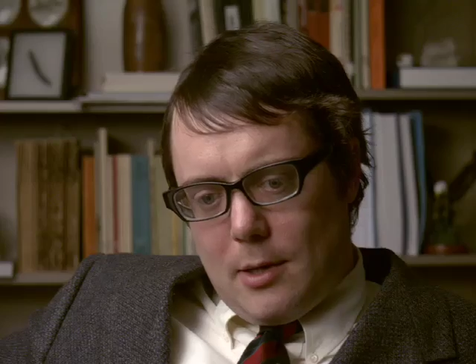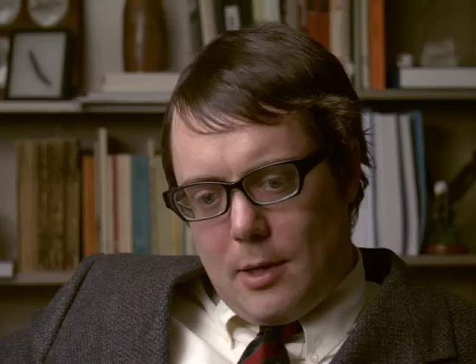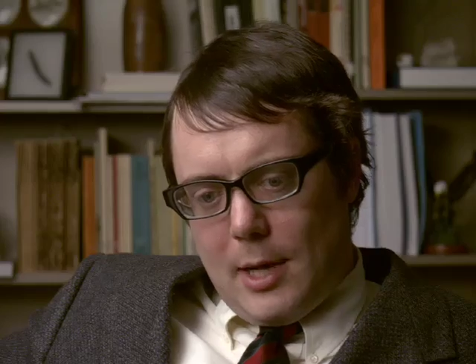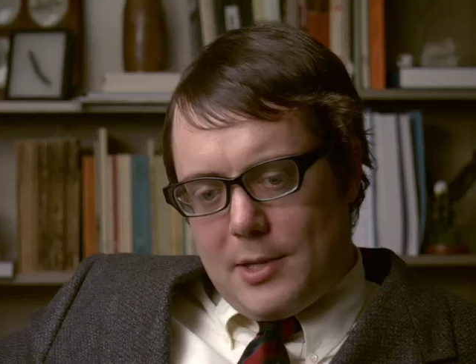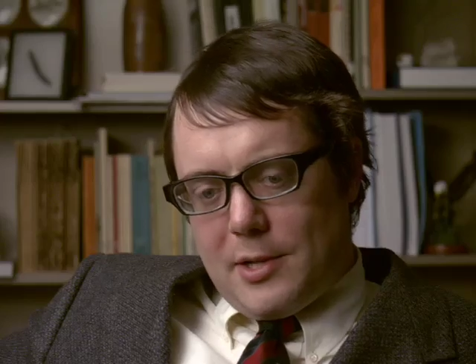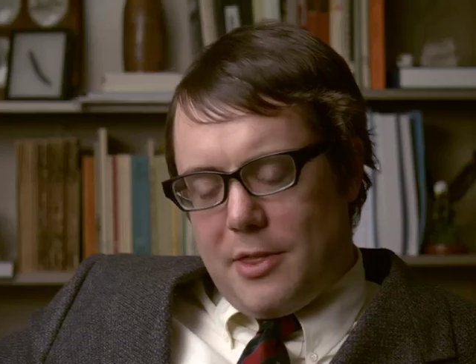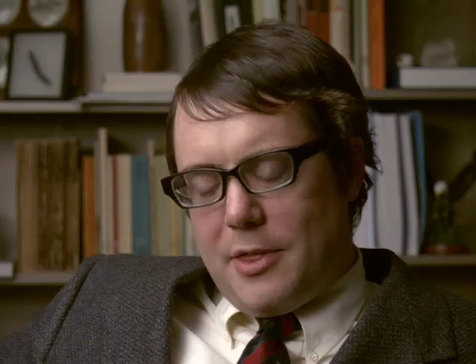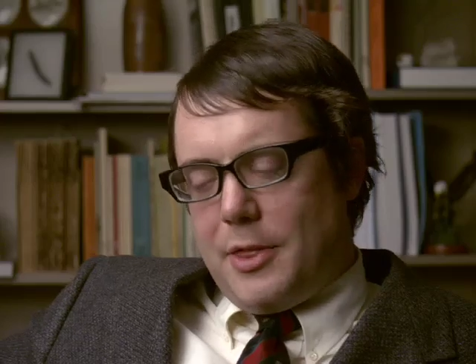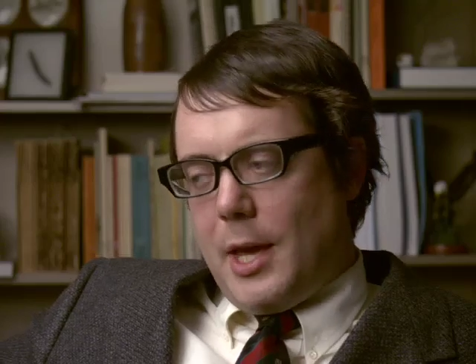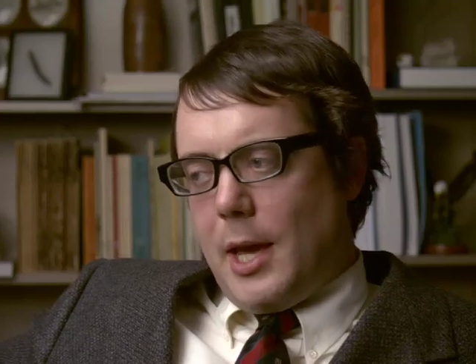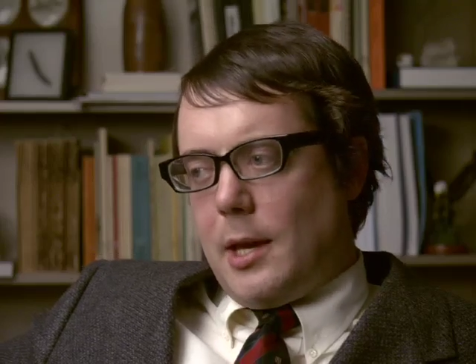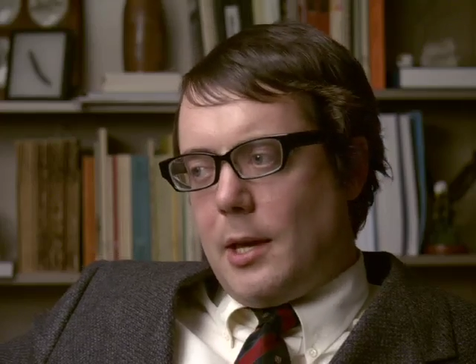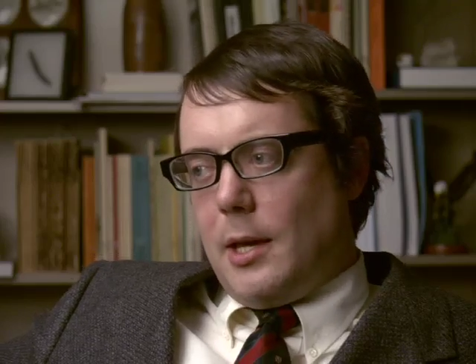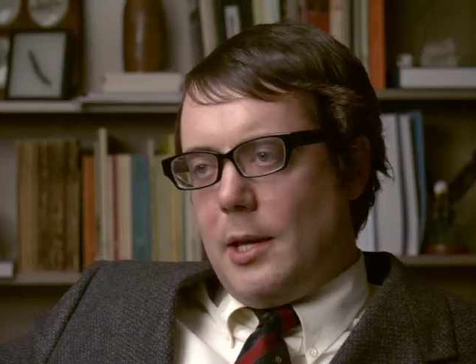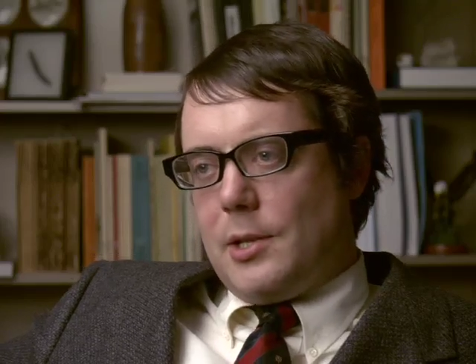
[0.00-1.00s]
And to
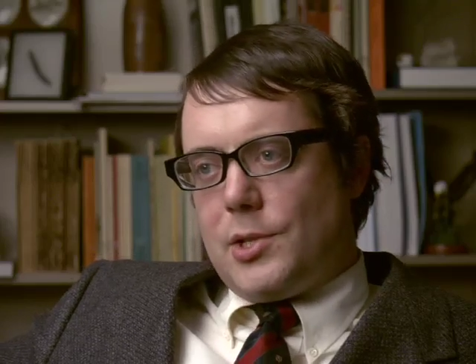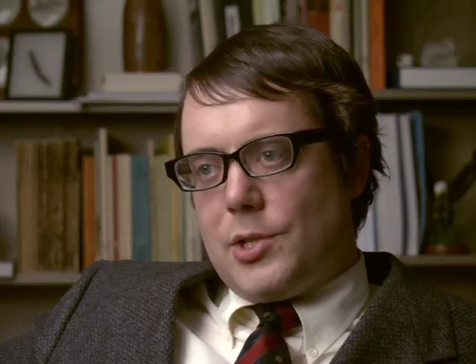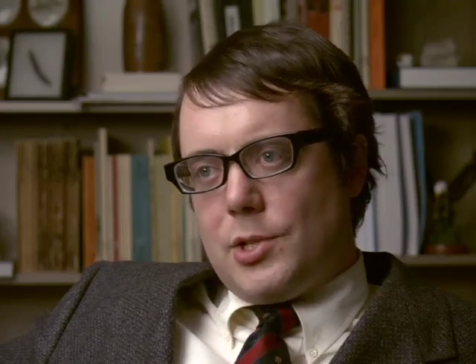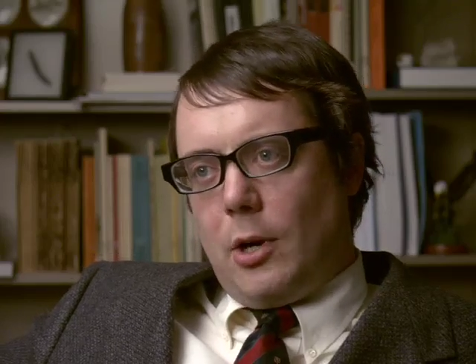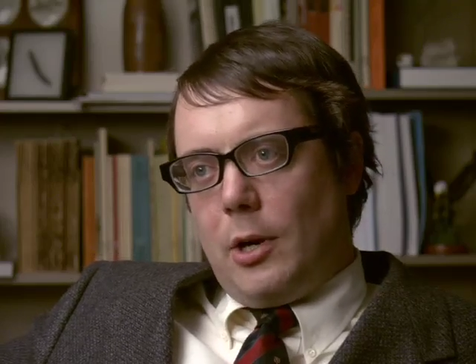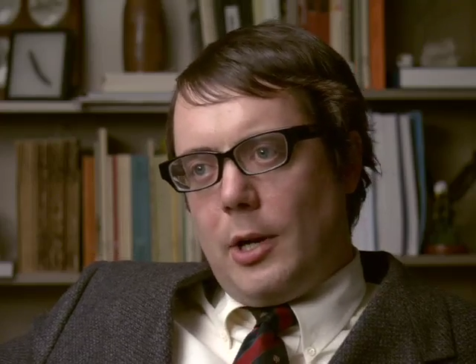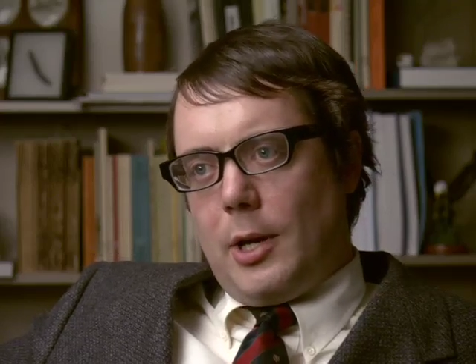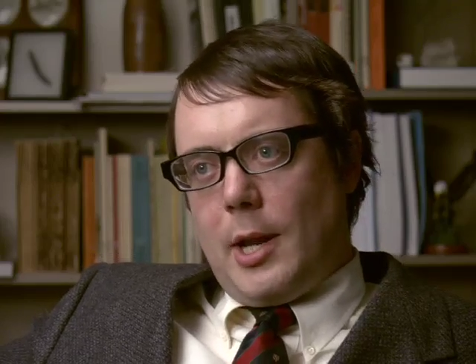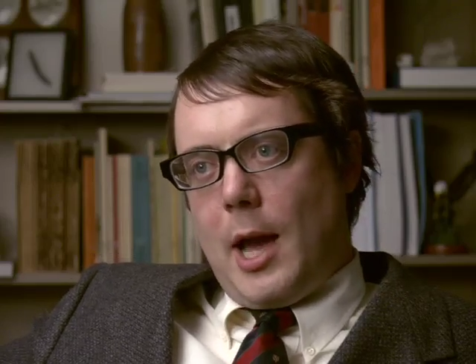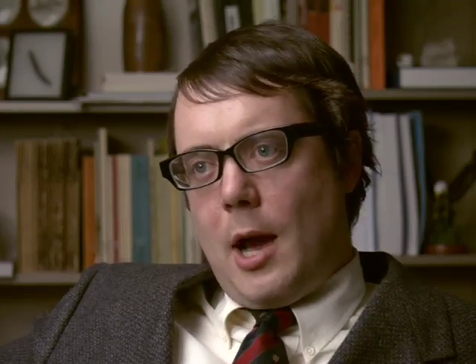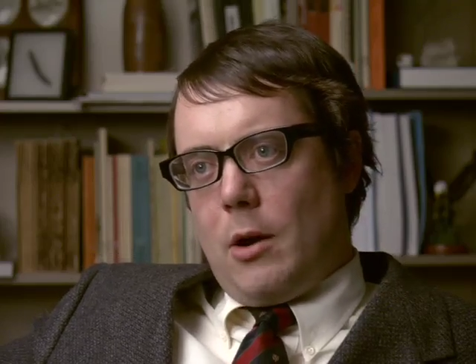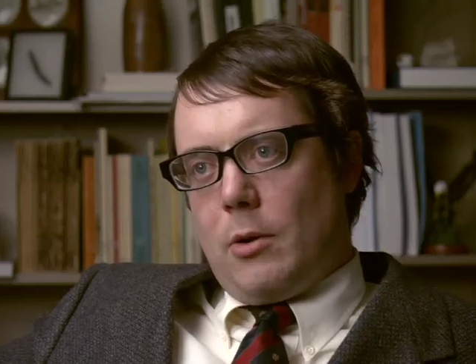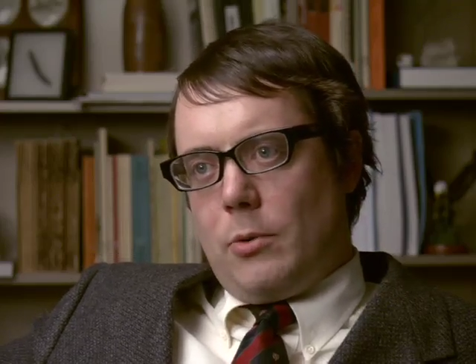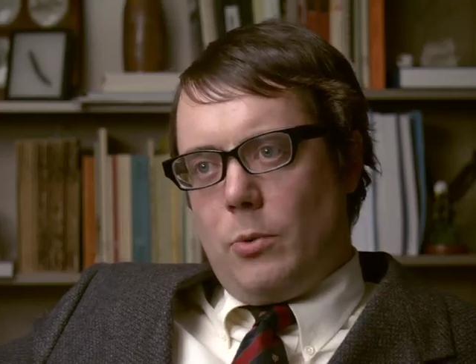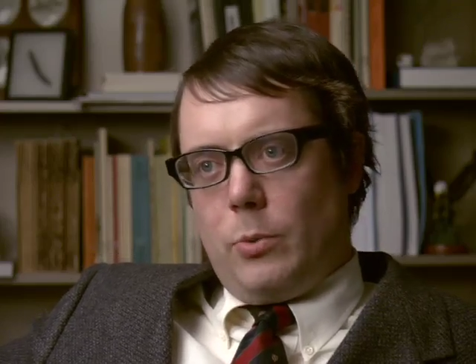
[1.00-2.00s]
think it started
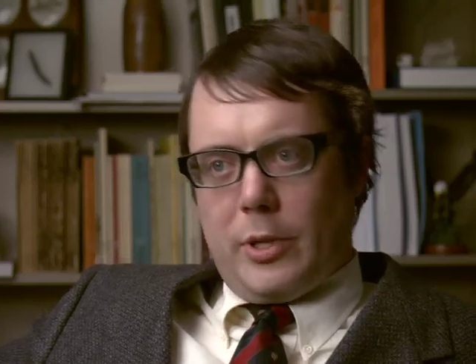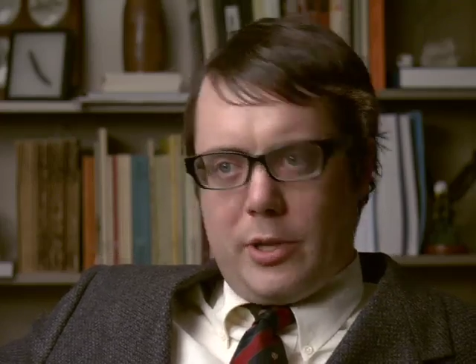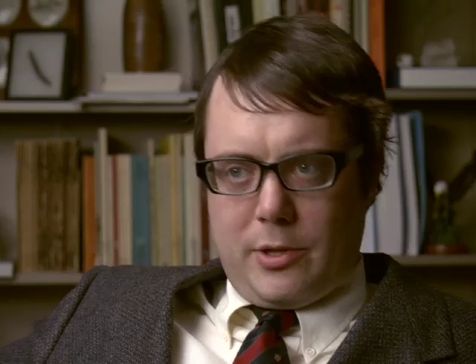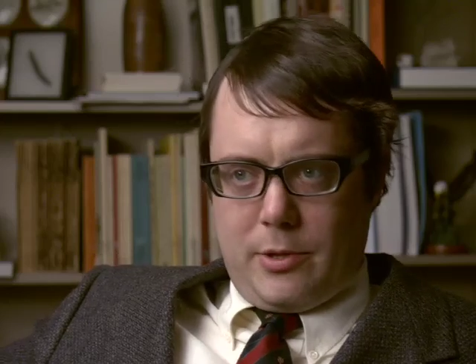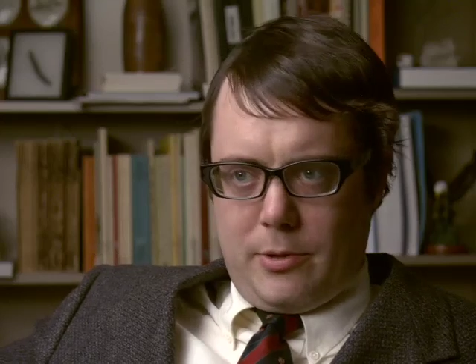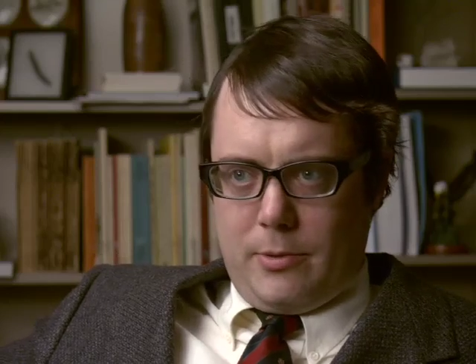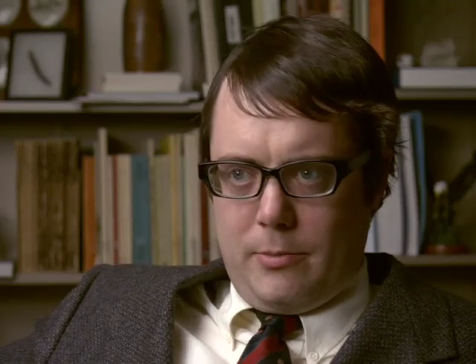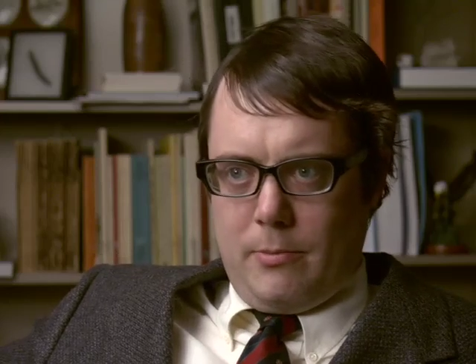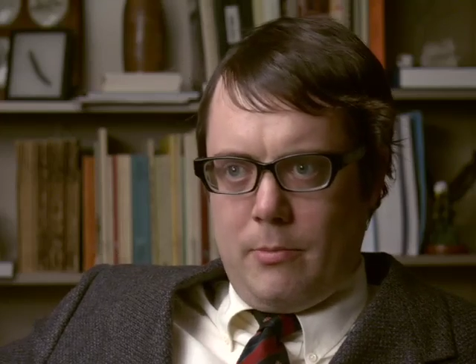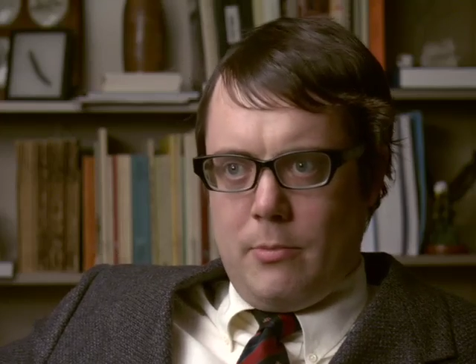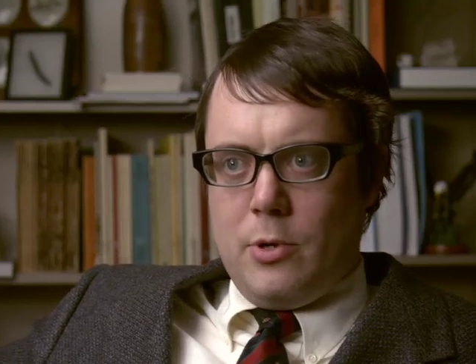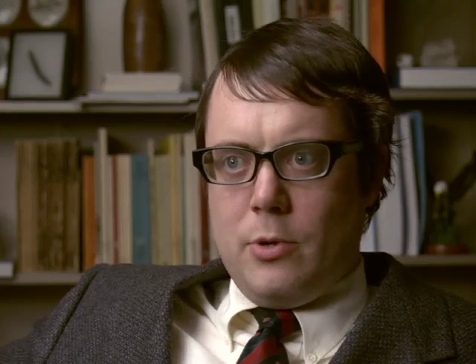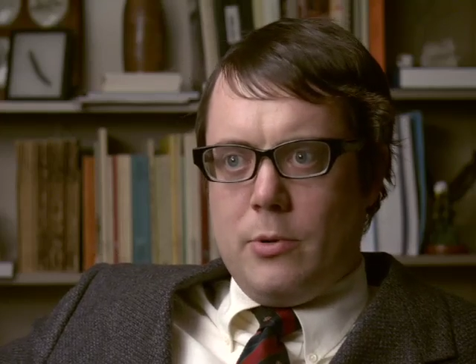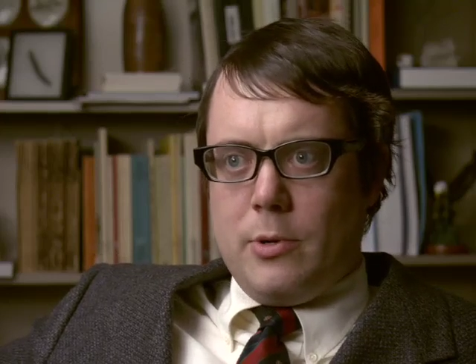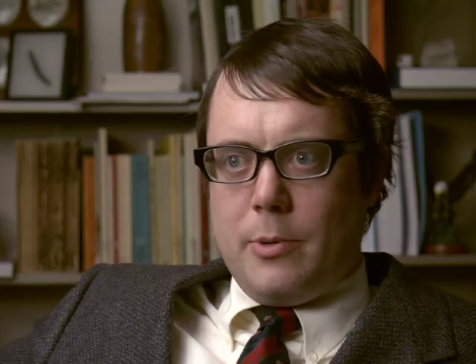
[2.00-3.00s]
out with
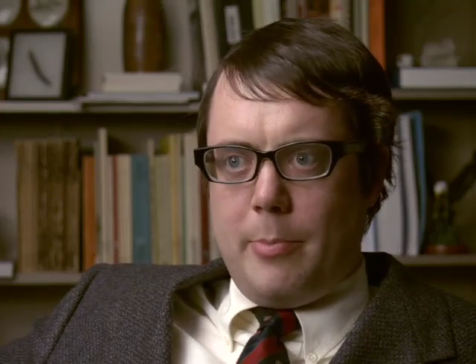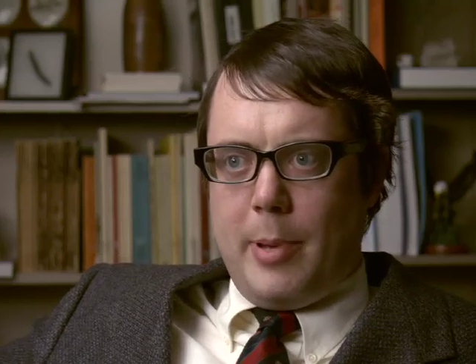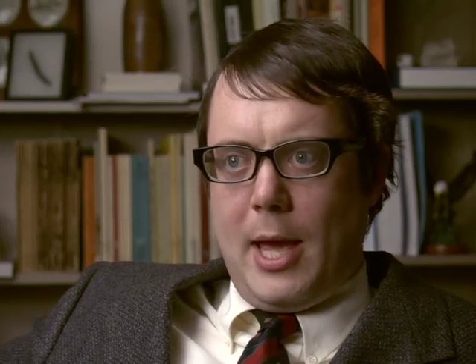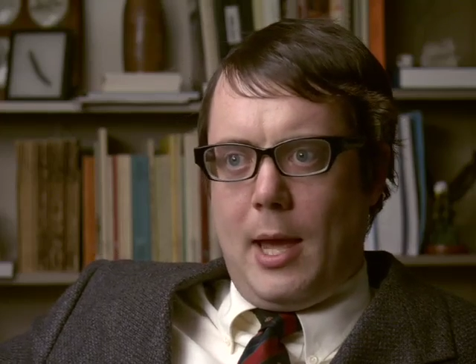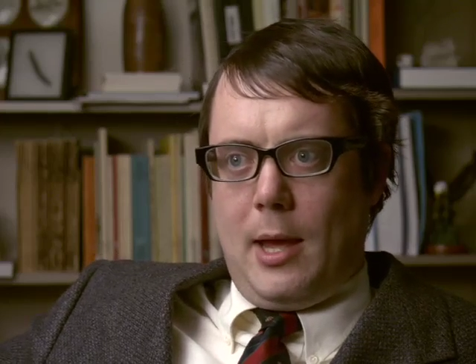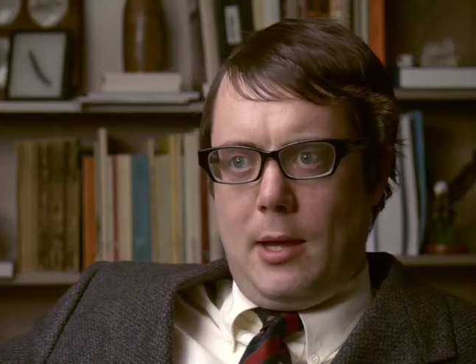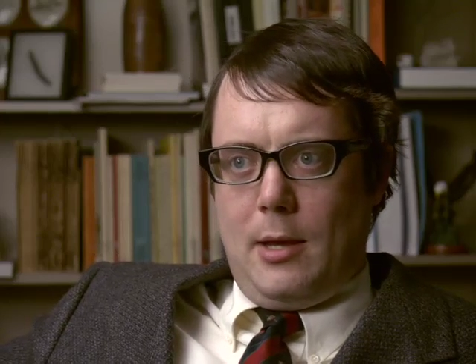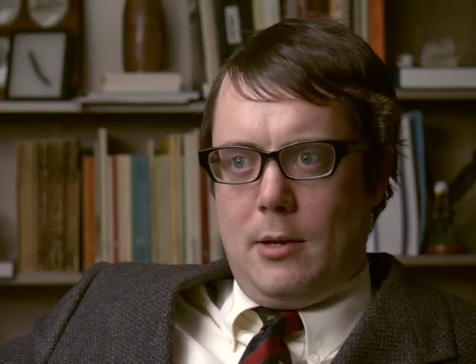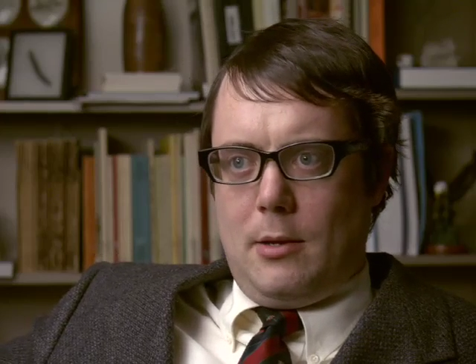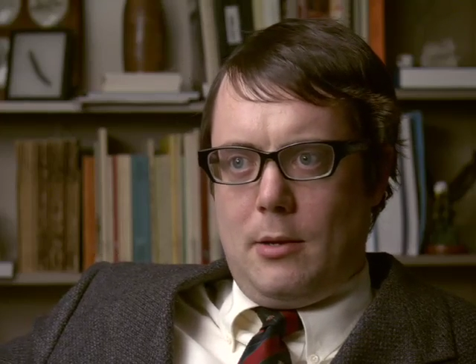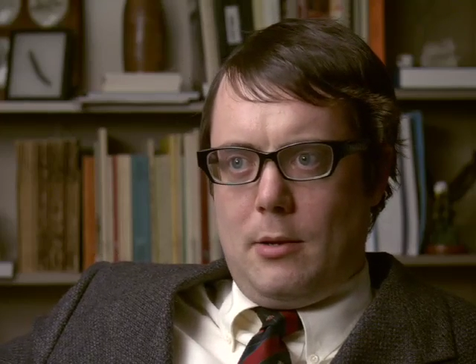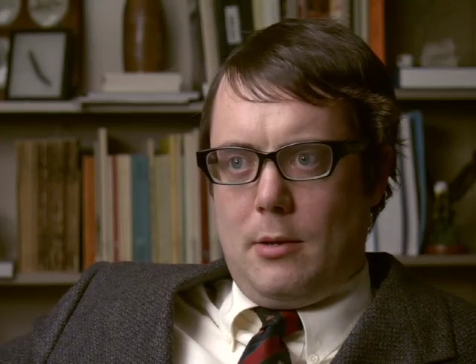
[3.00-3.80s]
moon pain